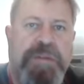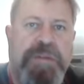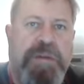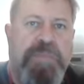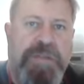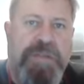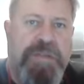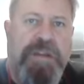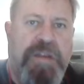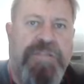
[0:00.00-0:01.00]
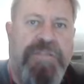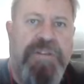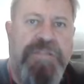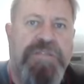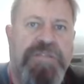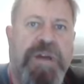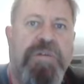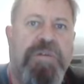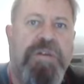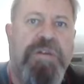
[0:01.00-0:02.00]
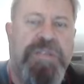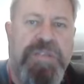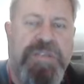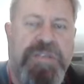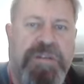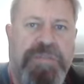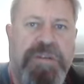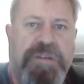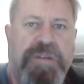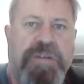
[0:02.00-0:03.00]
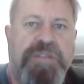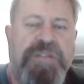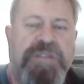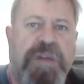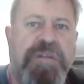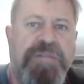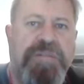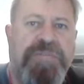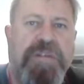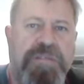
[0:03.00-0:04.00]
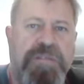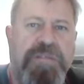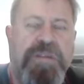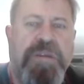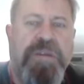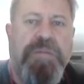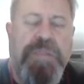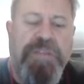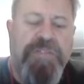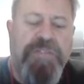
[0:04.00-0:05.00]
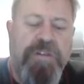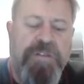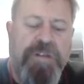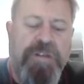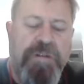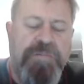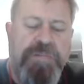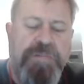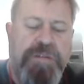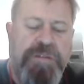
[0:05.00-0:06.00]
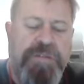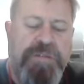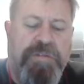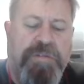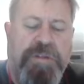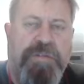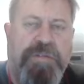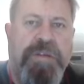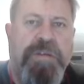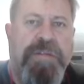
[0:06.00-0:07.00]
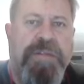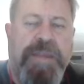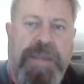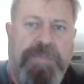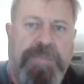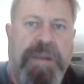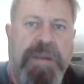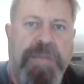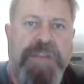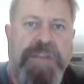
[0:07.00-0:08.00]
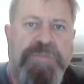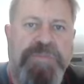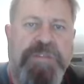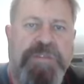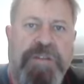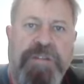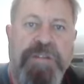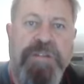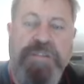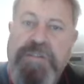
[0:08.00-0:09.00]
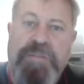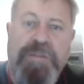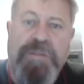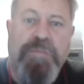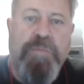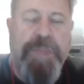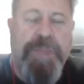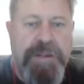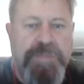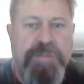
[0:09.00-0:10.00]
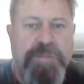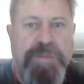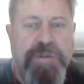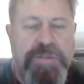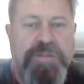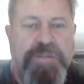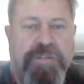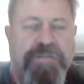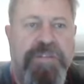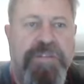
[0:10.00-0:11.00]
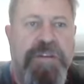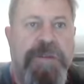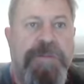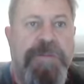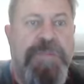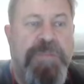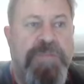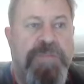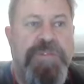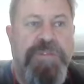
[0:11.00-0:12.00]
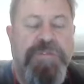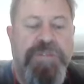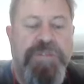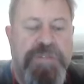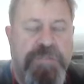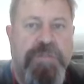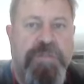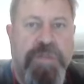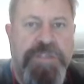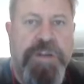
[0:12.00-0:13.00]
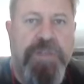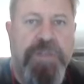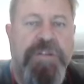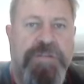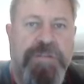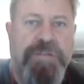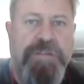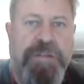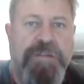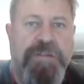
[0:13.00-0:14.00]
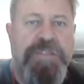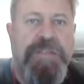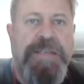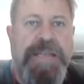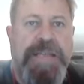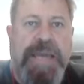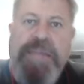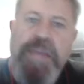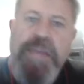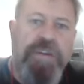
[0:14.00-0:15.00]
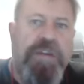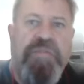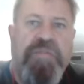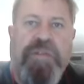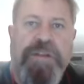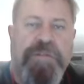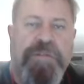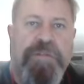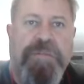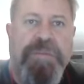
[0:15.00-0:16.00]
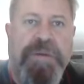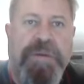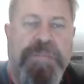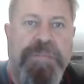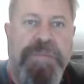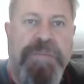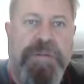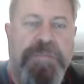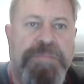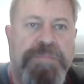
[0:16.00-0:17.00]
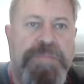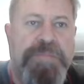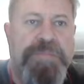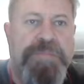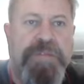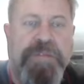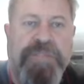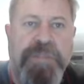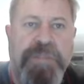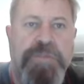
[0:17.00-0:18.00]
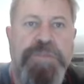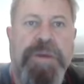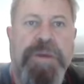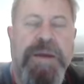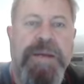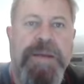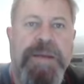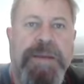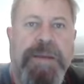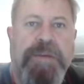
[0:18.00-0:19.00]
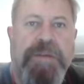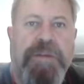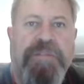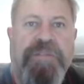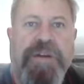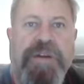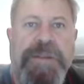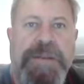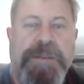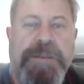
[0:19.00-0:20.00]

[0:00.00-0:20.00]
it's going to have a sour quality. It's going to be a sour felt. But if you go down into your low area and Panicum maximum is growing here, it's going to be more palatable because of the minerals and nutrients that were washed down into these areas. And there you're going to find your, you're going to find bushbuck, you're going to find,